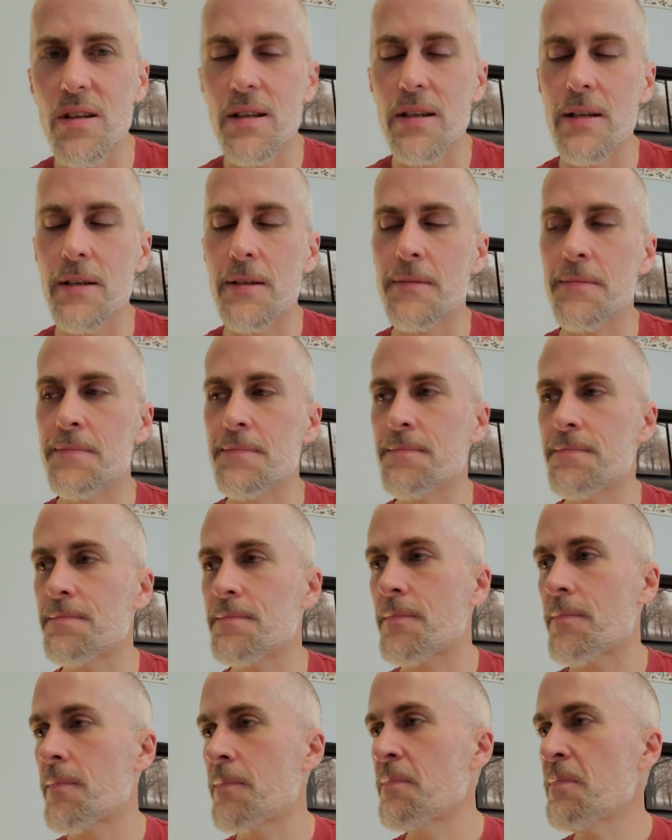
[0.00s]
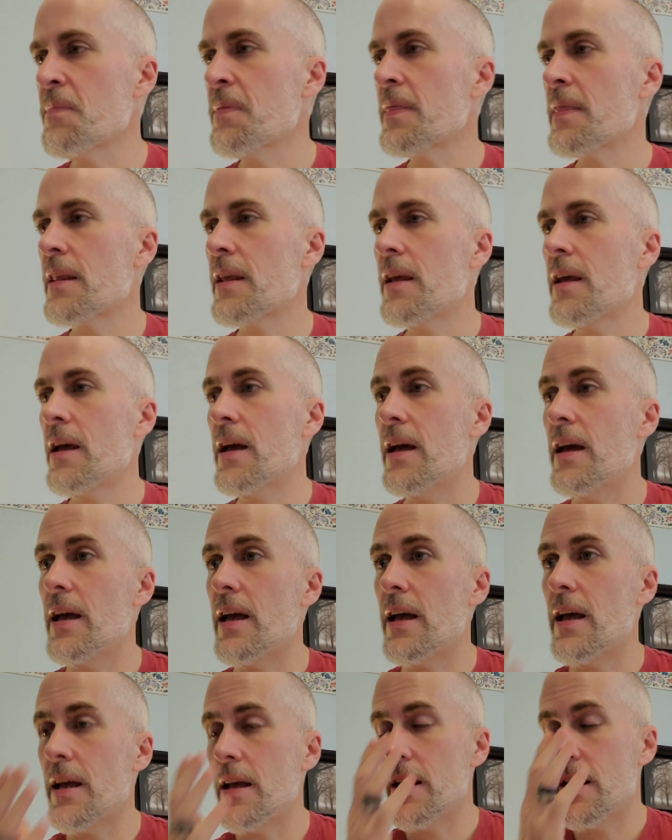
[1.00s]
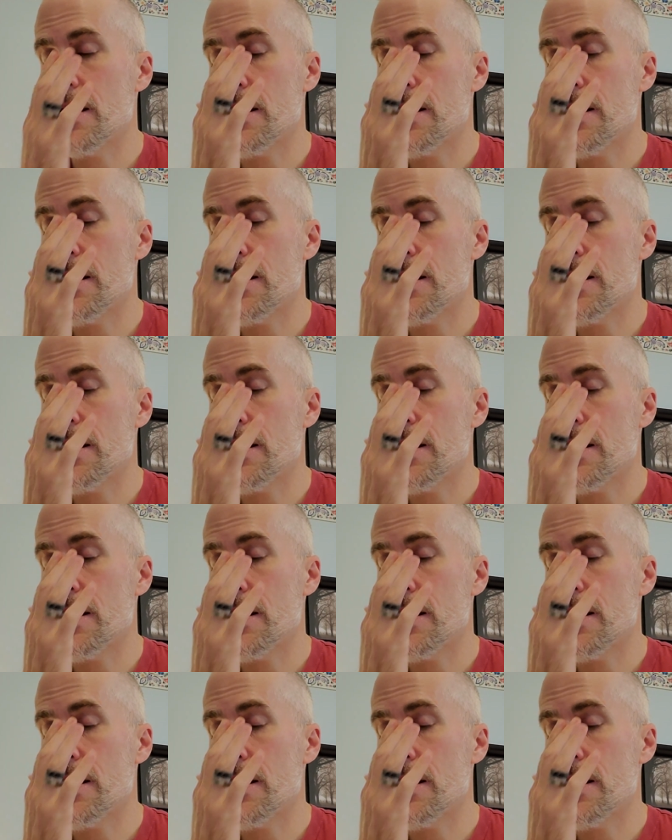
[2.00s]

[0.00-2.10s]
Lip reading: (no one is talking)